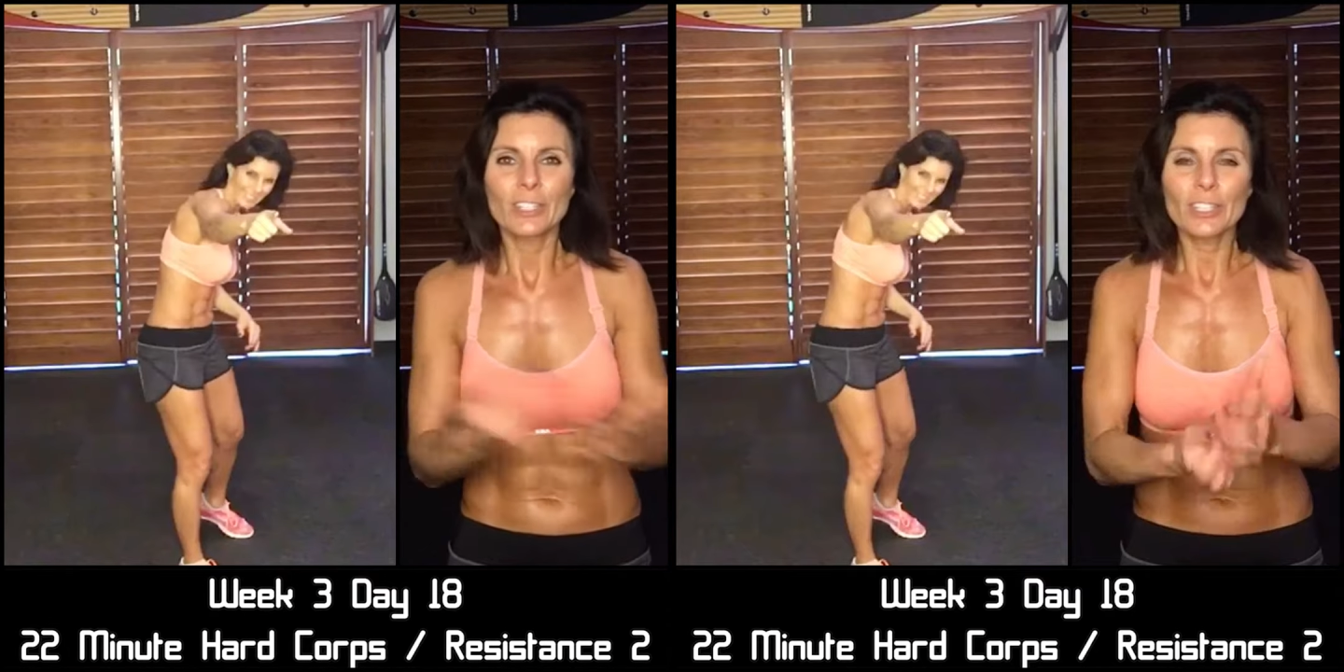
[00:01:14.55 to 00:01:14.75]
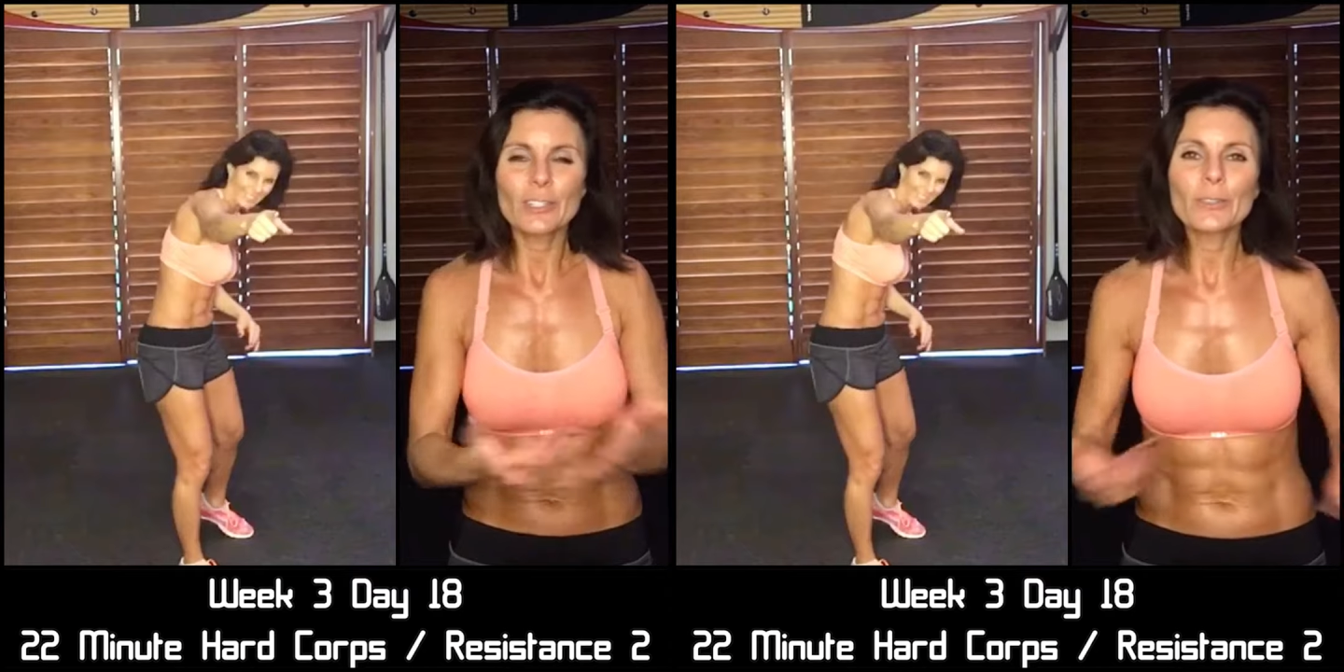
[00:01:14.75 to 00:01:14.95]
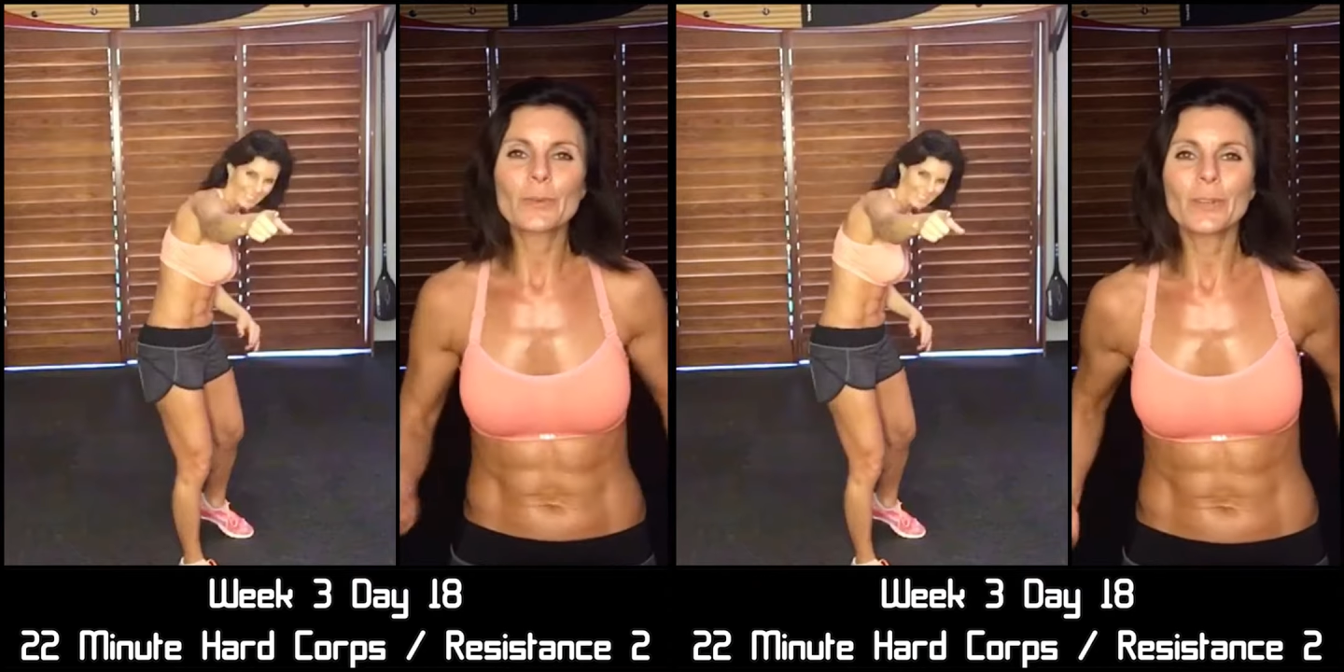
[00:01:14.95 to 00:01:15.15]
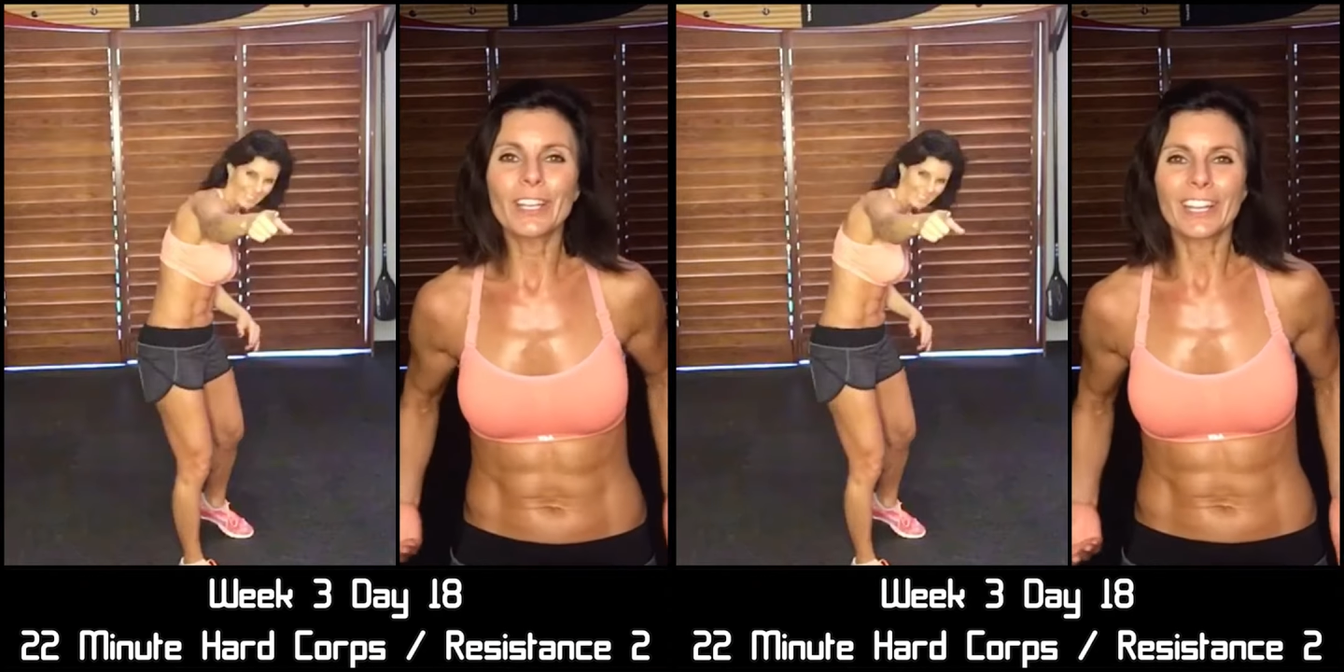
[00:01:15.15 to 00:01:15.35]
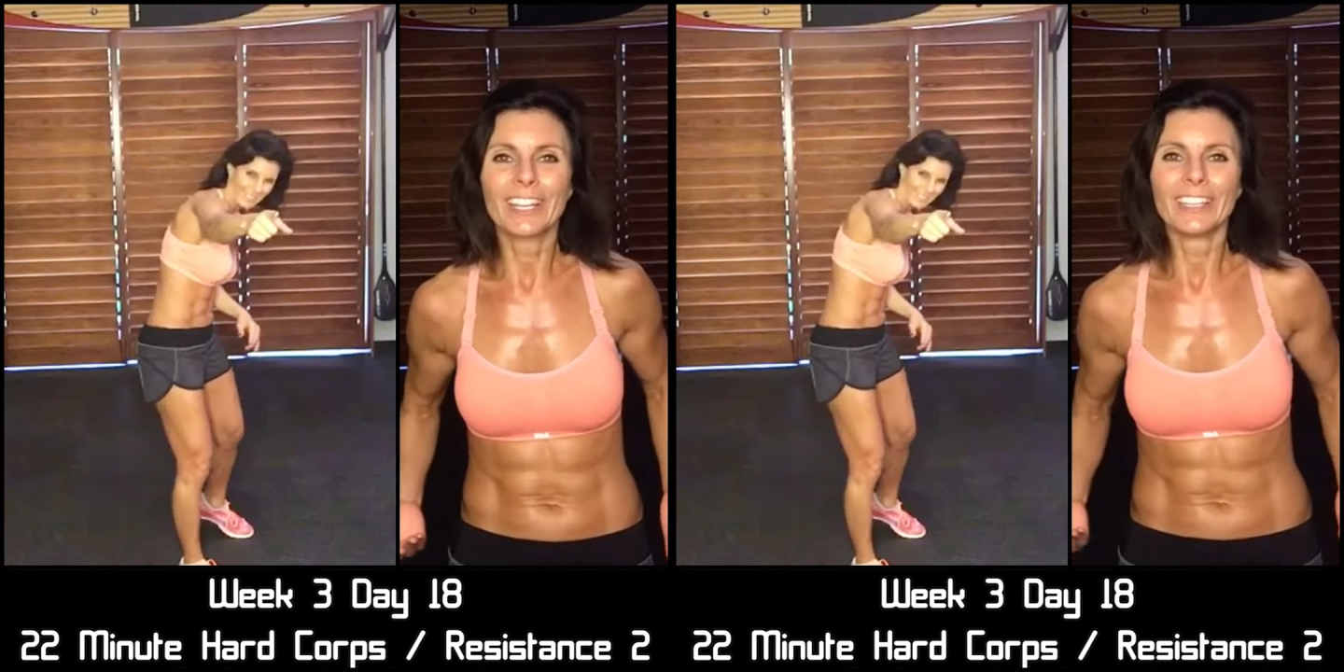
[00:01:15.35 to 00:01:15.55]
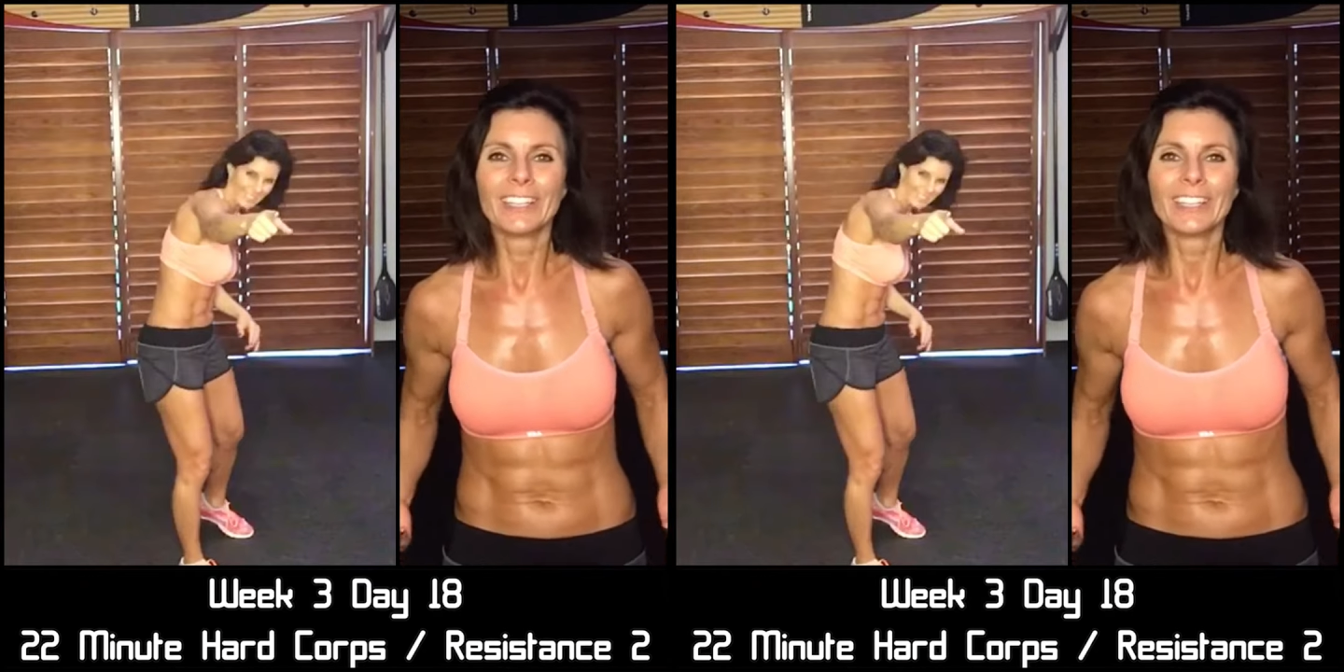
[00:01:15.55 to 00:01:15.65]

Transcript: you didn't do the work.